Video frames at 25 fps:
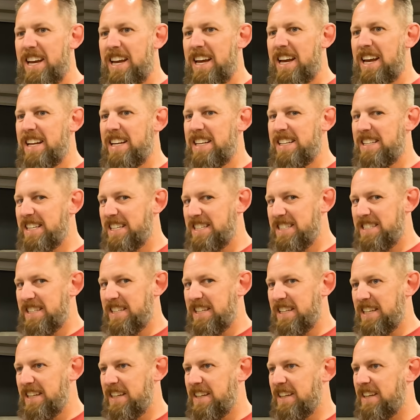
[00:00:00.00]
at
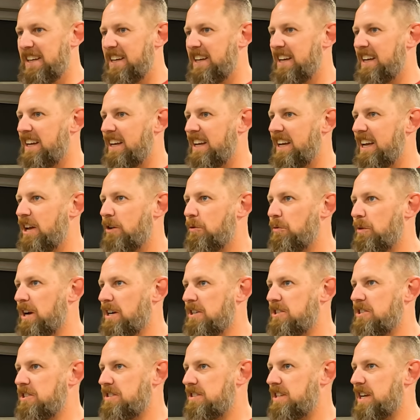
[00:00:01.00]
Disney, and we're
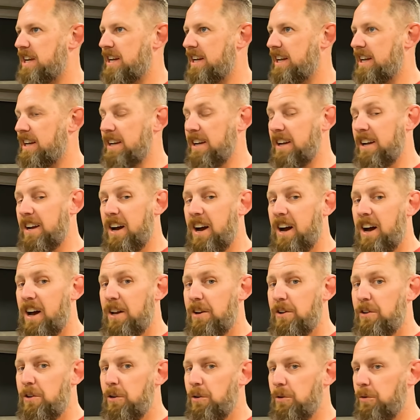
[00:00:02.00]
actually staying in a
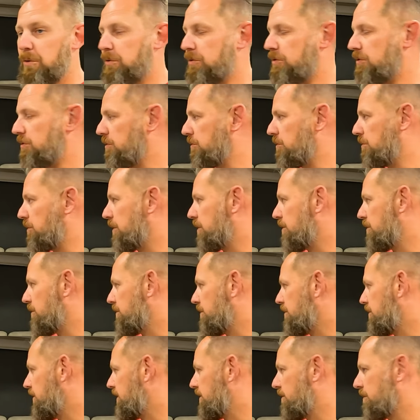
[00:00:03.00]
condo, so we
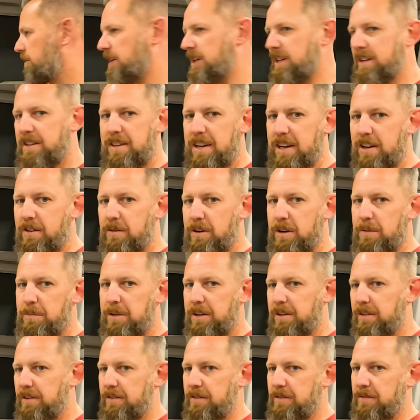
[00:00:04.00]
didn't decorate
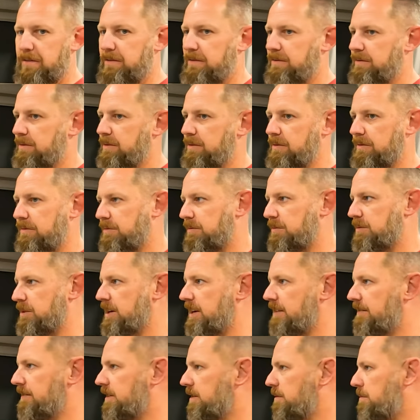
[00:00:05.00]
because, well, we're
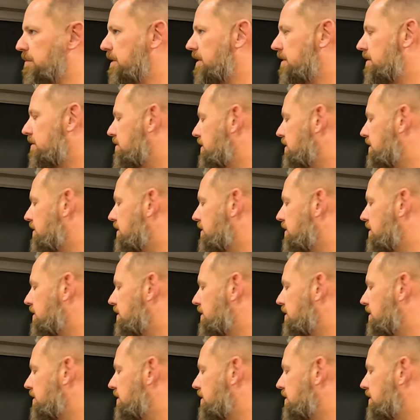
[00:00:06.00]
not even going to be in the